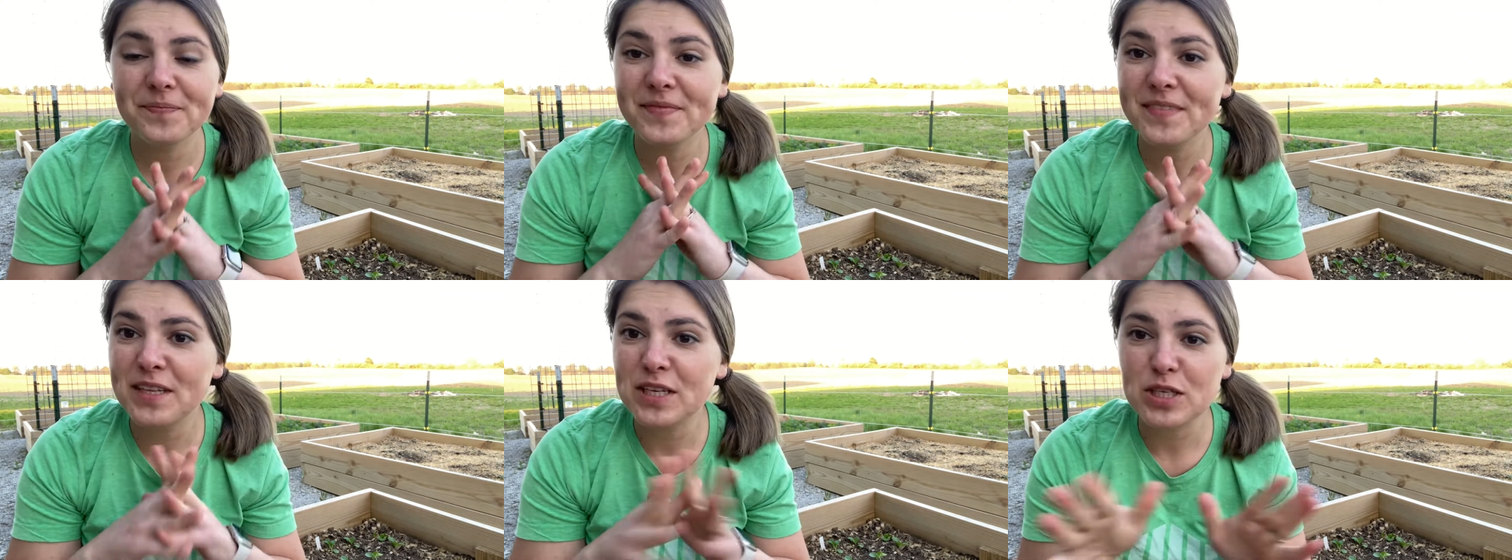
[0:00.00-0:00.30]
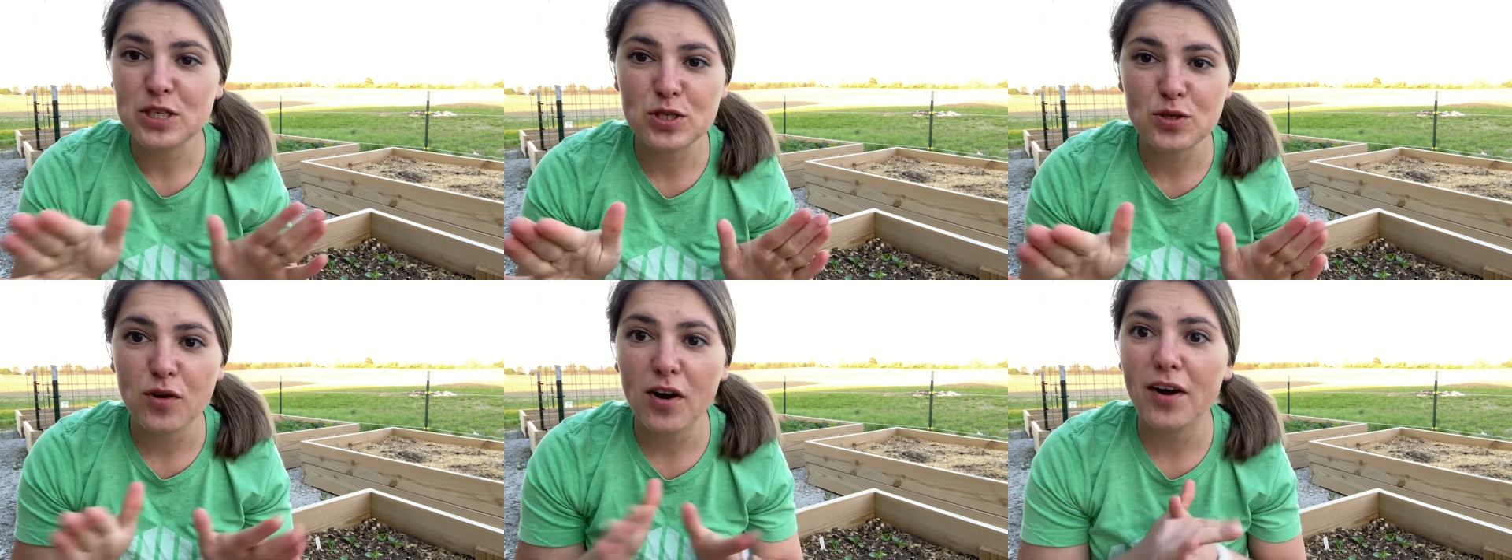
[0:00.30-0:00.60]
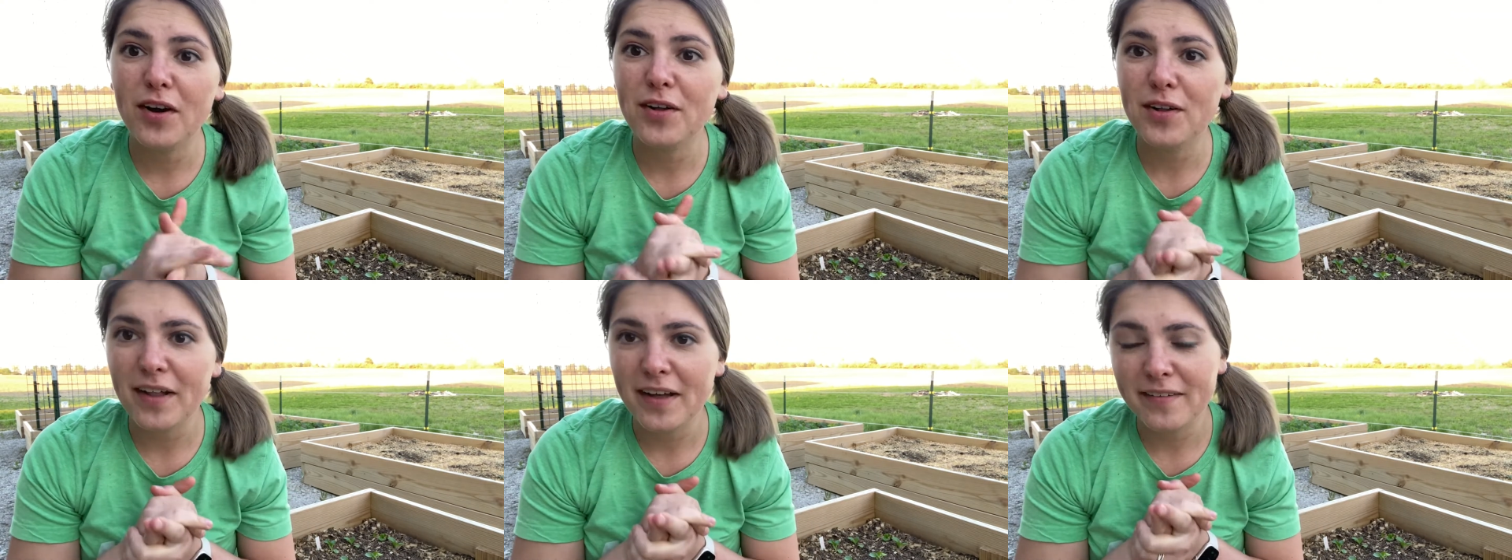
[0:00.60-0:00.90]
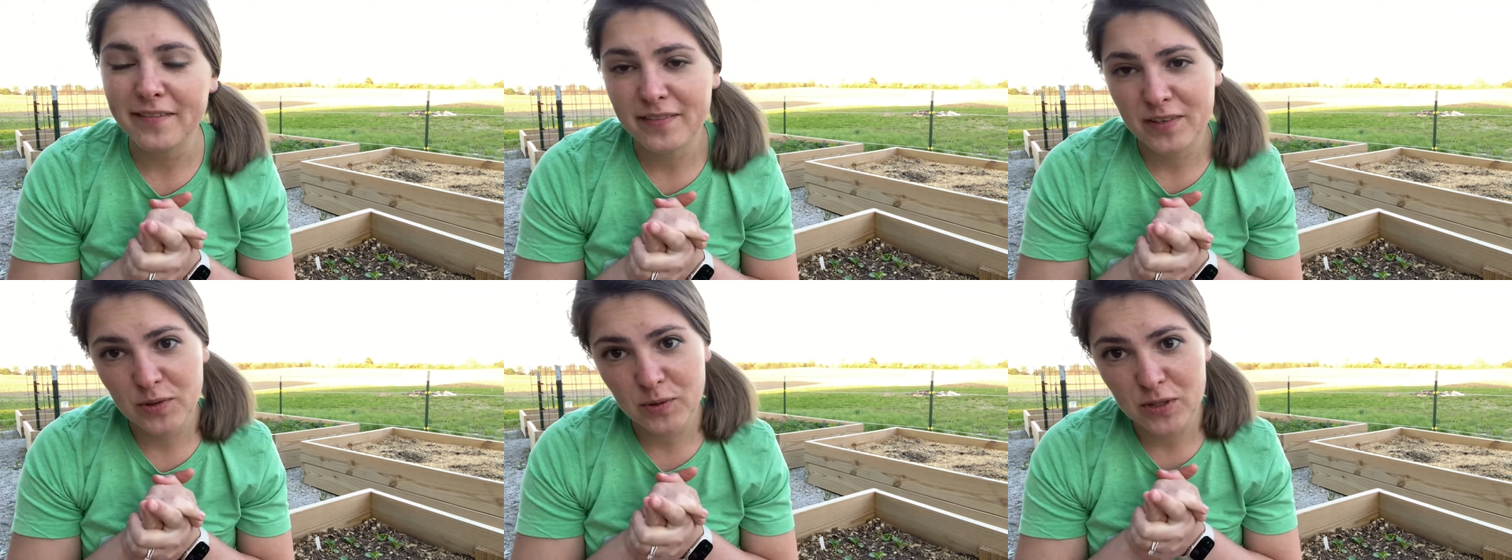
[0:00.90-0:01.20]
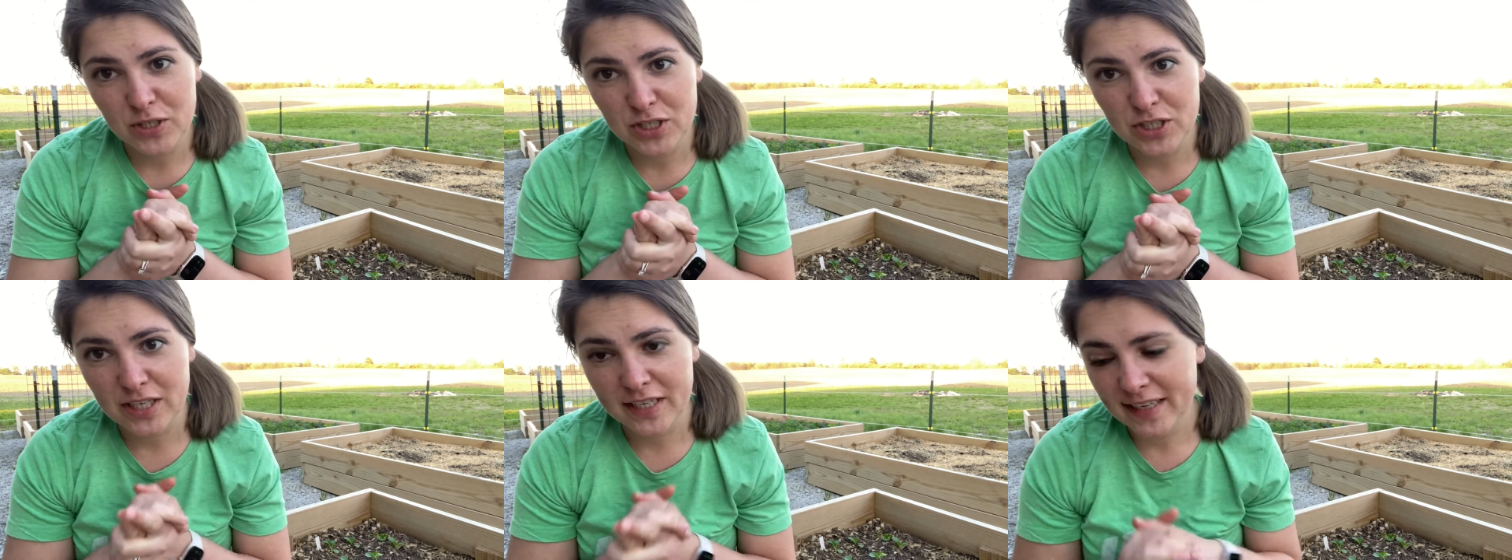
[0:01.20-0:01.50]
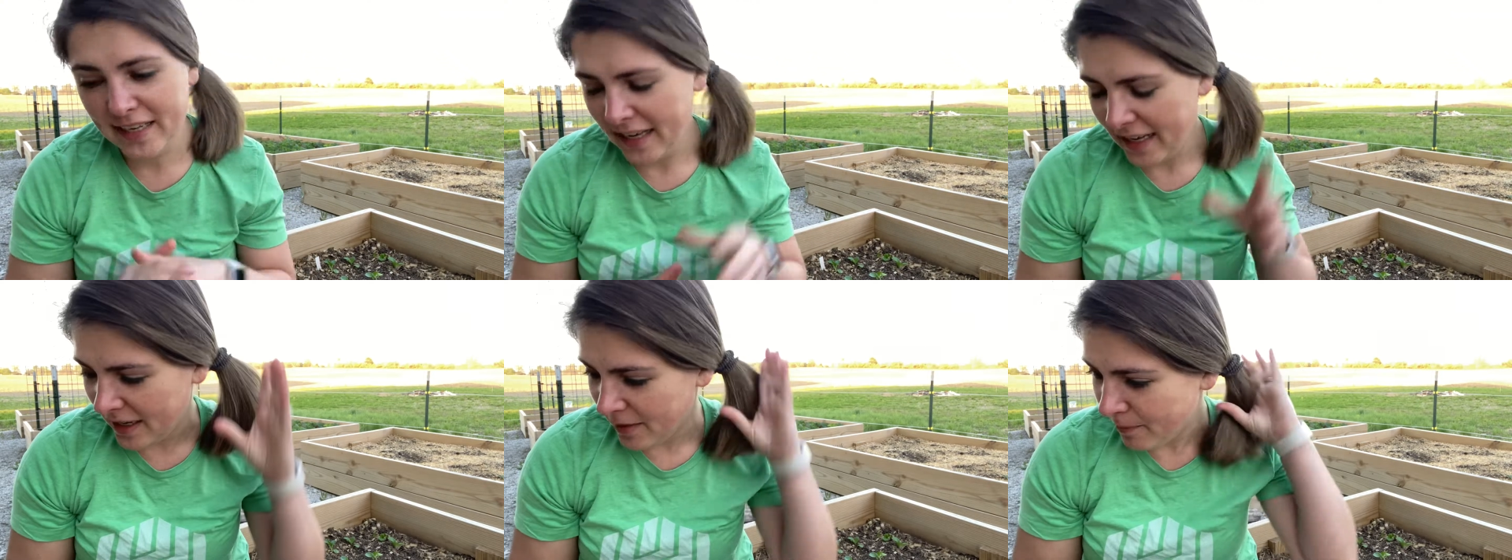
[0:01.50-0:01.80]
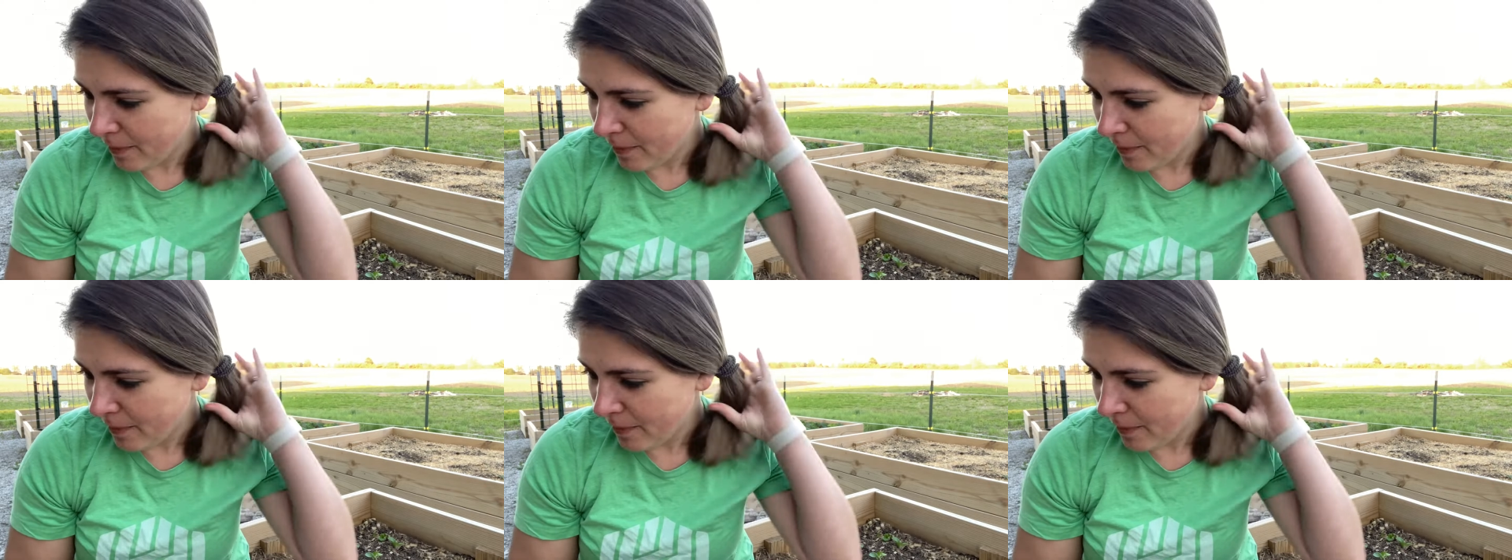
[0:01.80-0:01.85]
the struggle of tuition and